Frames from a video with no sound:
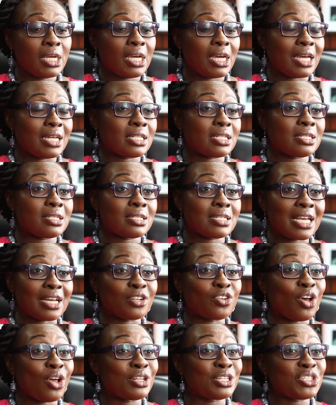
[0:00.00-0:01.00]
it's
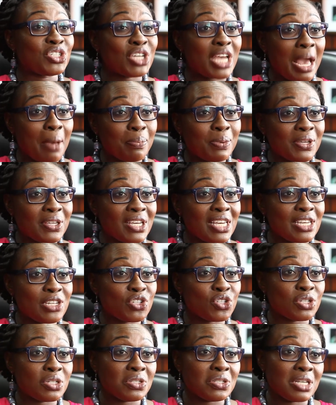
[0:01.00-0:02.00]
technology
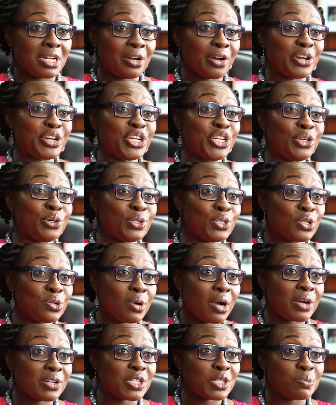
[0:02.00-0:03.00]
applications that are new to
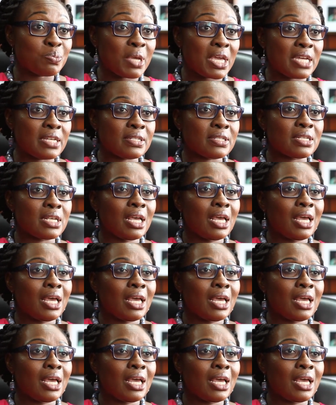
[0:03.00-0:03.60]
our space,